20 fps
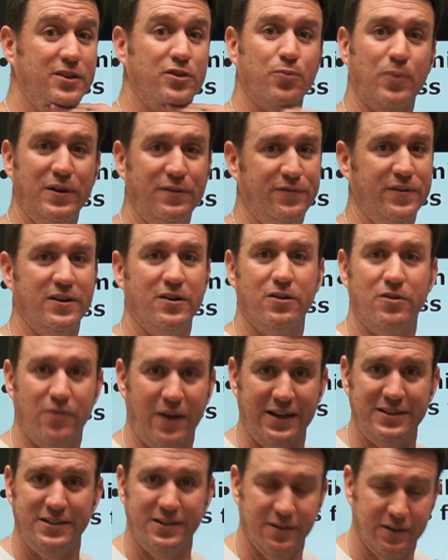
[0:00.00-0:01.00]
three finger
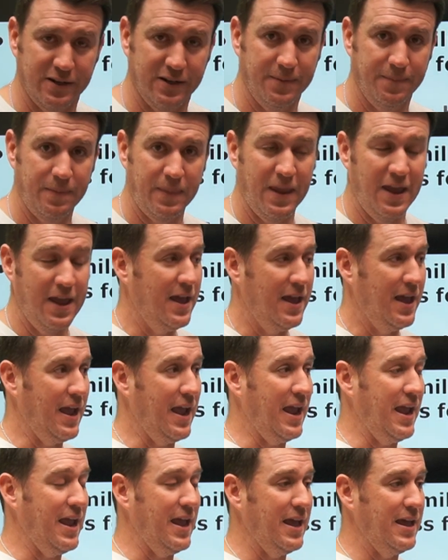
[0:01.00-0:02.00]
criteria
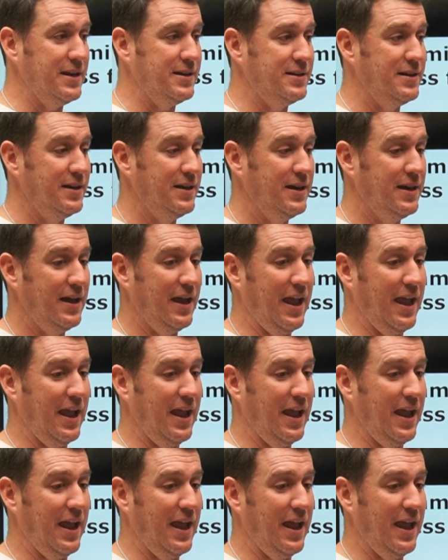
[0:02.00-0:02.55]
and,